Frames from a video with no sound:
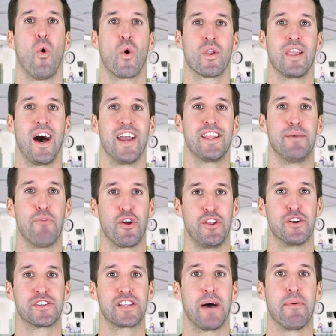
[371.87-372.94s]
or lying them on
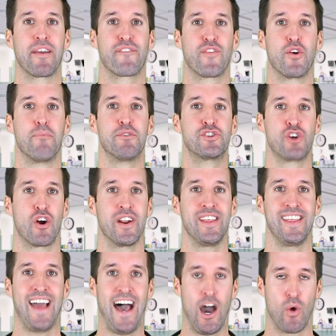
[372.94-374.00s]
their stomach for a majority
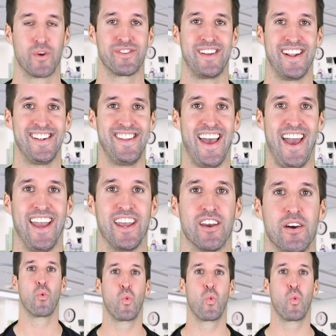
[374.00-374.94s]
of the hours in a day.